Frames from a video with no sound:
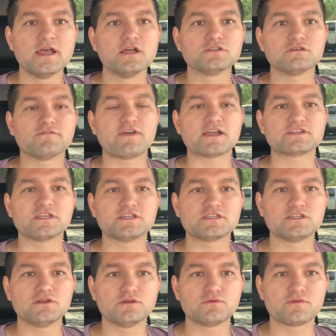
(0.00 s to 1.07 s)
So I've actually
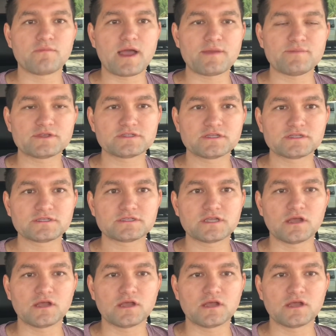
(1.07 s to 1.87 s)
instituted with my business.